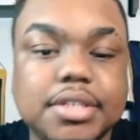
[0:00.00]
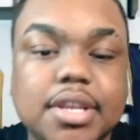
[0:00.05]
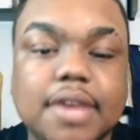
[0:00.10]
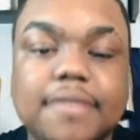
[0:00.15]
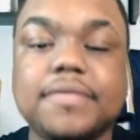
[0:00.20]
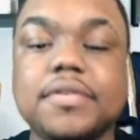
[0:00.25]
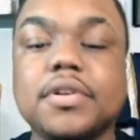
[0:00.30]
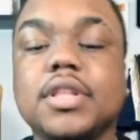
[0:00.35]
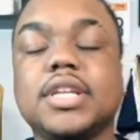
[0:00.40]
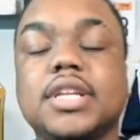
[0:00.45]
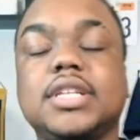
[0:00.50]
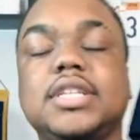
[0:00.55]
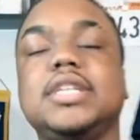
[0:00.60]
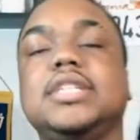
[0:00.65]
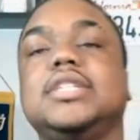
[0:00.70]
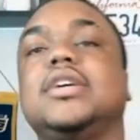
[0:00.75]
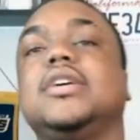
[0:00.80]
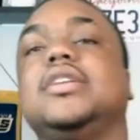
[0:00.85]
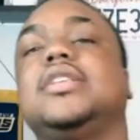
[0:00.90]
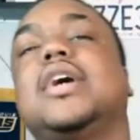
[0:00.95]
I feel like
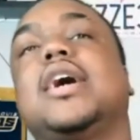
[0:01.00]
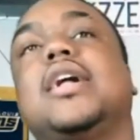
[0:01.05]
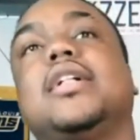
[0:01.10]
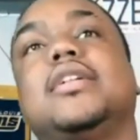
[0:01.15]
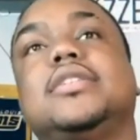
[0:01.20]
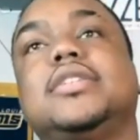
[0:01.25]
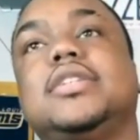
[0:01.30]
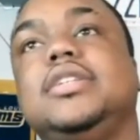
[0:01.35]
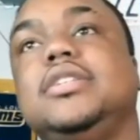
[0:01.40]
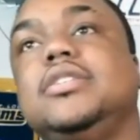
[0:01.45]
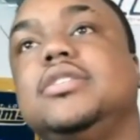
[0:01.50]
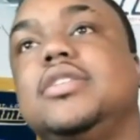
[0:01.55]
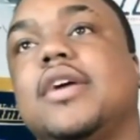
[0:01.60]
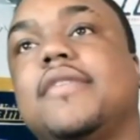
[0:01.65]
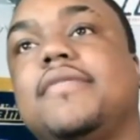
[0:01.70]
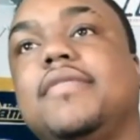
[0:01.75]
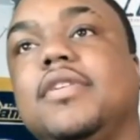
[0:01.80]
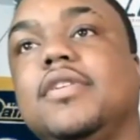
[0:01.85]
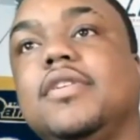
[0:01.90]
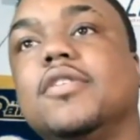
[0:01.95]
DJ Dallas, he's
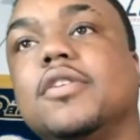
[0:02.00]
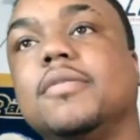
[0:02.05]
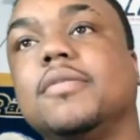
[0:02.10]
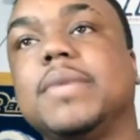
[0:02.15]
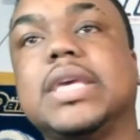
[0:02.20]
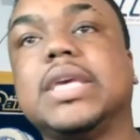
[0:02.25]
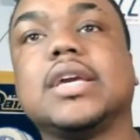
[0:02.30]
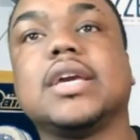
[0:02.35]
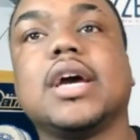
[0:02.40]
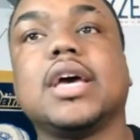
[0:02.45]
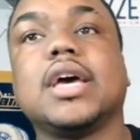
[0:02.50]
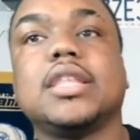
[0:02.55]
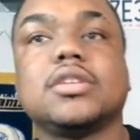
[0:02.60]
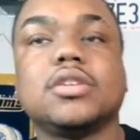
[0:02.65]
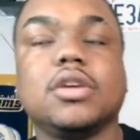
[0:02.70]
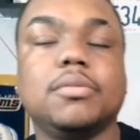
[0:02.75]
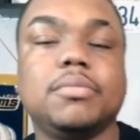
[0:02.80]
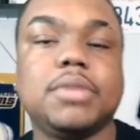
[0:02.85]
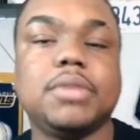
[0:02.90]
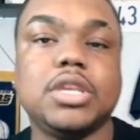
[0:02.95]
definitely going to be a guy that's
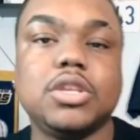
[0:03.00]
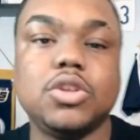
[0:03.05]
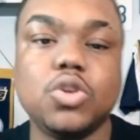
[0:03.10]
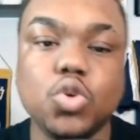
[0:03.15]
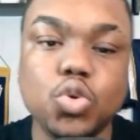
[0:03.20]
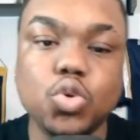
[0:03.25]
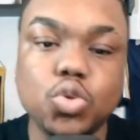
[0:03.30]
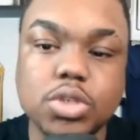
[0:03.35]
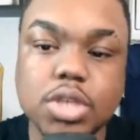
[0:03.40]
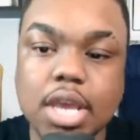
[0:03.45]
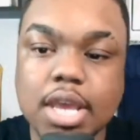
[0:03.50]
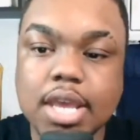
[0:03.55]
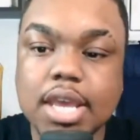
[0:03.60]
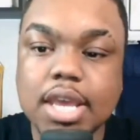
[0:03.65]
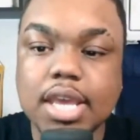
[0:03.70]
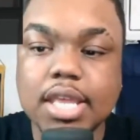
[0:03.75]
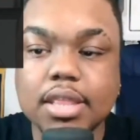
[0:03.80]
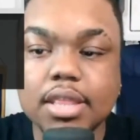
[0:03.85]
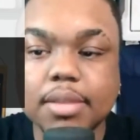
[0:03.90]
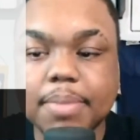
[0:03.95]
going to be used
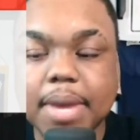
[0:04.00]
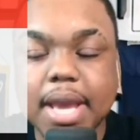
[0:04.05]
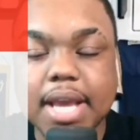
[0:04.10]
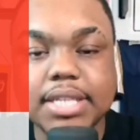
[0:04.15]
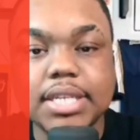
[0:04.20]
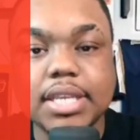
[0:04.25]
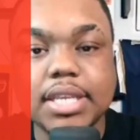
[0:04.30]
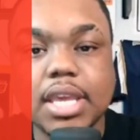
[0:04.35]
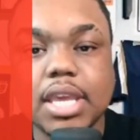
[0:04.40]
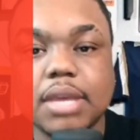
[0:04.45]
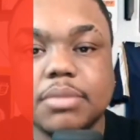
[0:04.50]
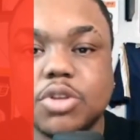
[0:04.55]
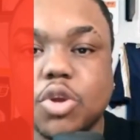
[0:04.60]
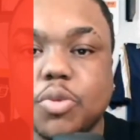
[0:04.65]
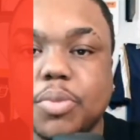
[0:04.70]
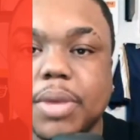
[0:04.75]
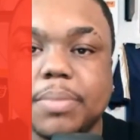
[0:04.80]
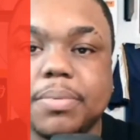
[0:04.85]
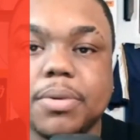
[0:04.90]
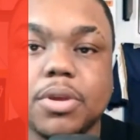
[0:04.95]
in the passing game. So
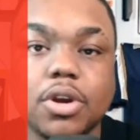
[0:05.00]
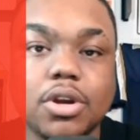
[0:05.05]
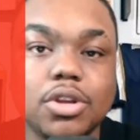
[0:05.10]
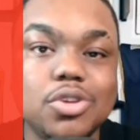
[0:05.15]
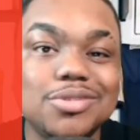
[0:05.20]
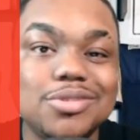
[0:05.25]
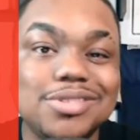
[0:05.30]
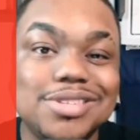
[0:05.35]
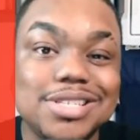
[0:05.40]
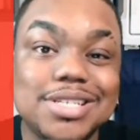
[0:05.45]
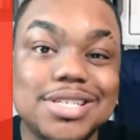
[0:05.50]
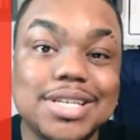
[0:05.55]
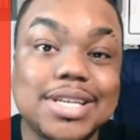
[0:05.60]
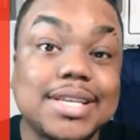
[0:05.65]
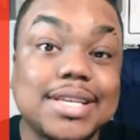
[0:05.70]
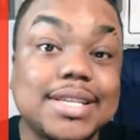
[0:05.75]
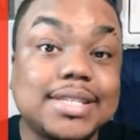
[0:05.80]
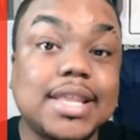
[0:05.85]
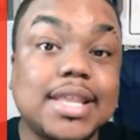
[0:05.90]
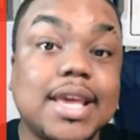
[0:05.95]
PPR usage
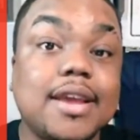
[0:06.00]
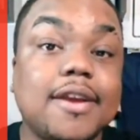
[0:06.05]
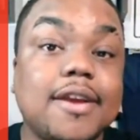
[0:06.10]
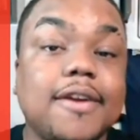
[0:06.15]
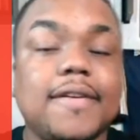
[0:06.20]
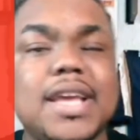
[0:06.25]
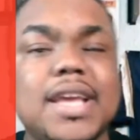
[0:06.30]
is there.